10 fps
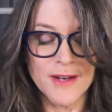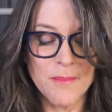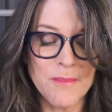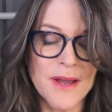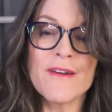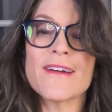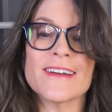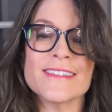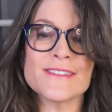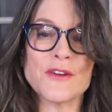that America
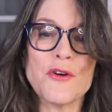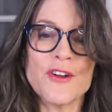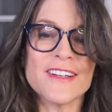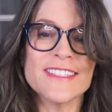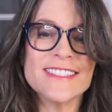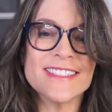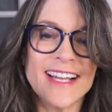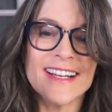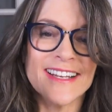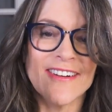is currently
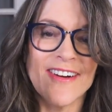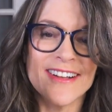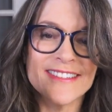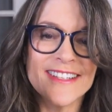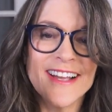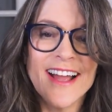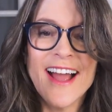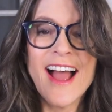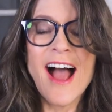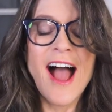sailing on.
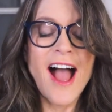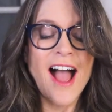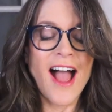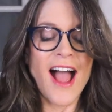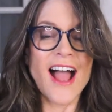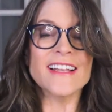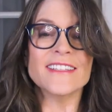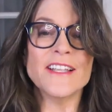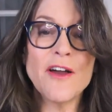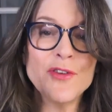I
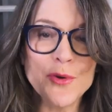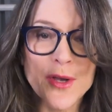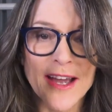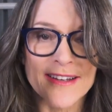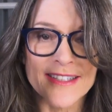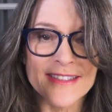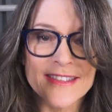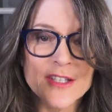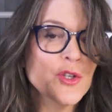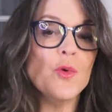love you, Caitlin.
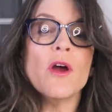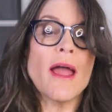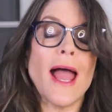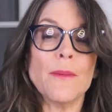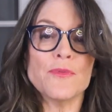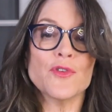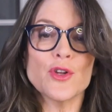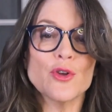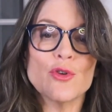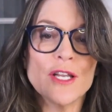You are
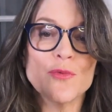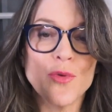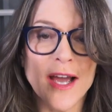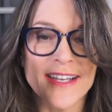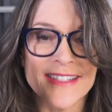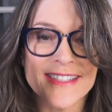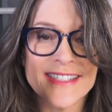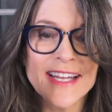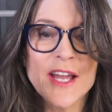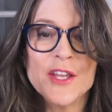absolutely right.
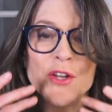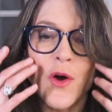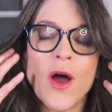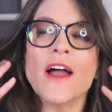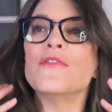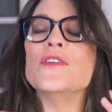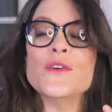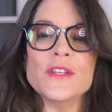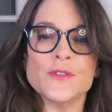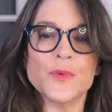I
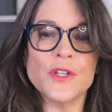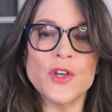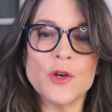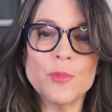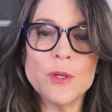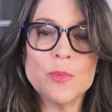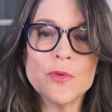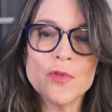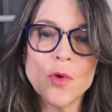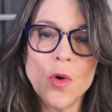feel this with young people
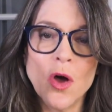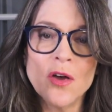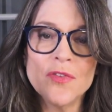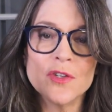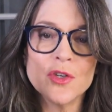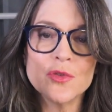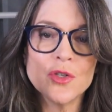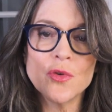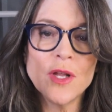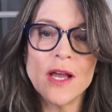so often who
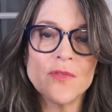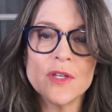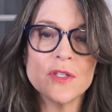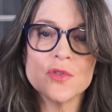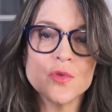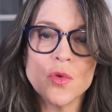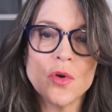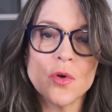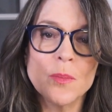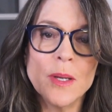don't have a
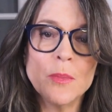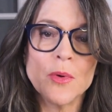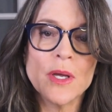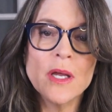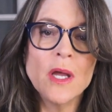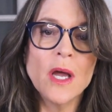historical memory